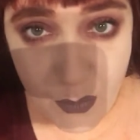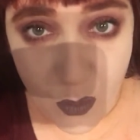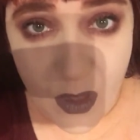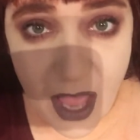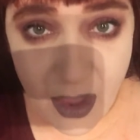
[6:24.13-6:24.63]

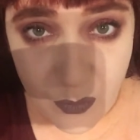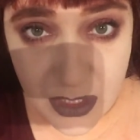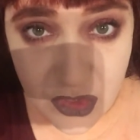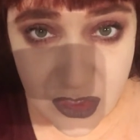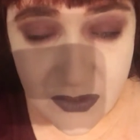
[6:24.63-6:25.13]
moral
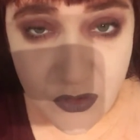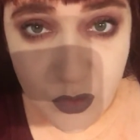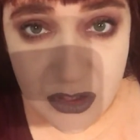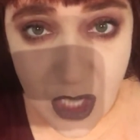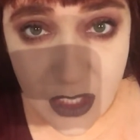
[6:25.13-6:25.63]
outrage
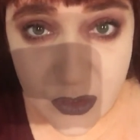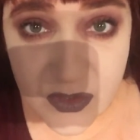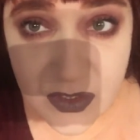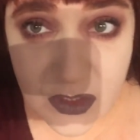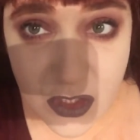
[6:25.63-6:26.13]
industry
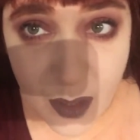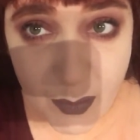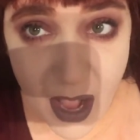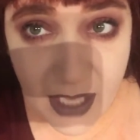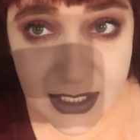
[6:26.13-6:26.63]
dollars into their
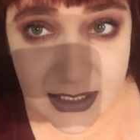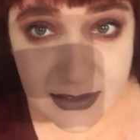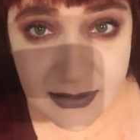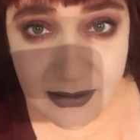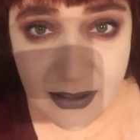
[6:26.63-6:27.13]

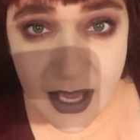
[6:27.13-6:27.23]
pockets.